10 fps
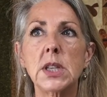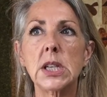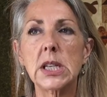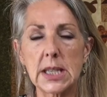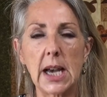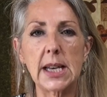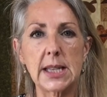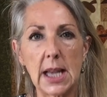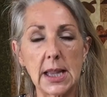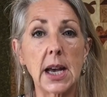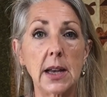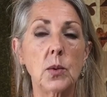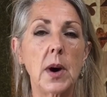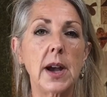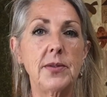decide, is that the kind of
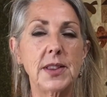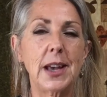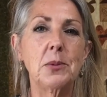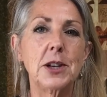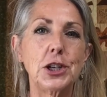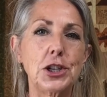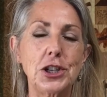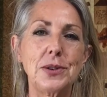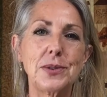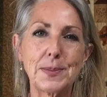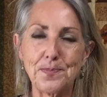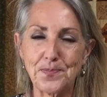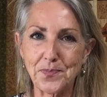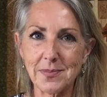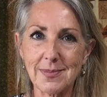wife that they want to choose.
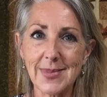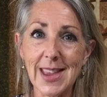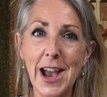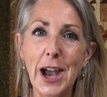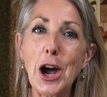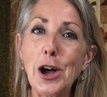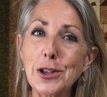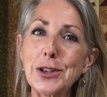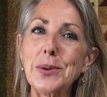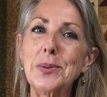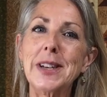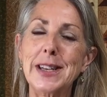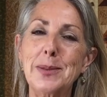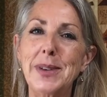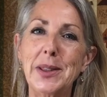I also wanted
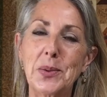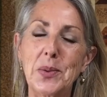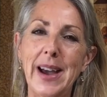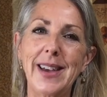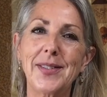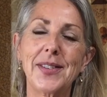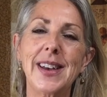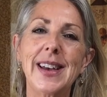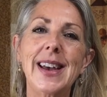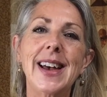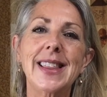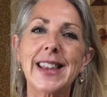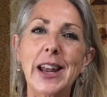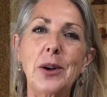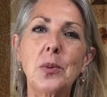to be the wife that
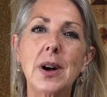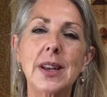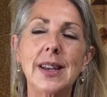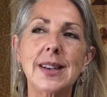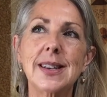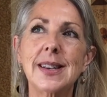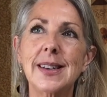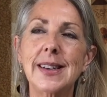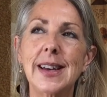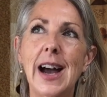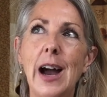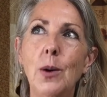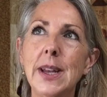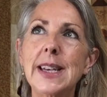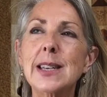I wanted
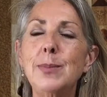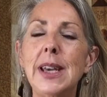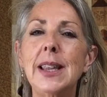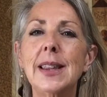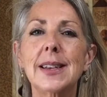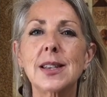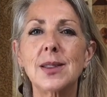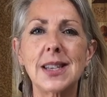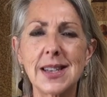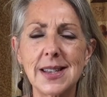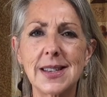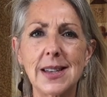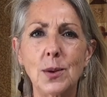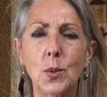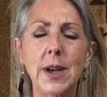to be, so this doesn't
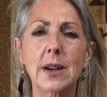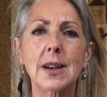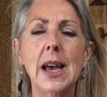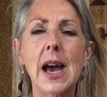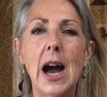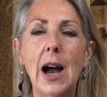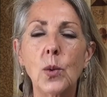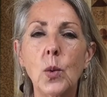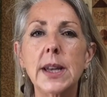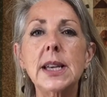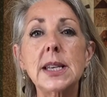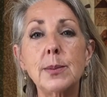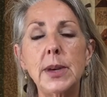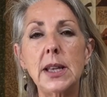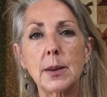sound weird, I wanted to
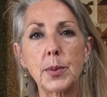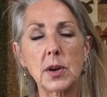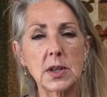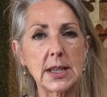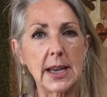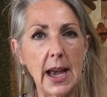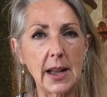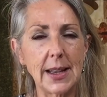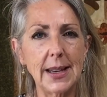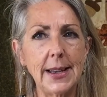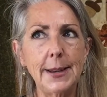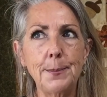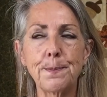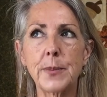be the personality,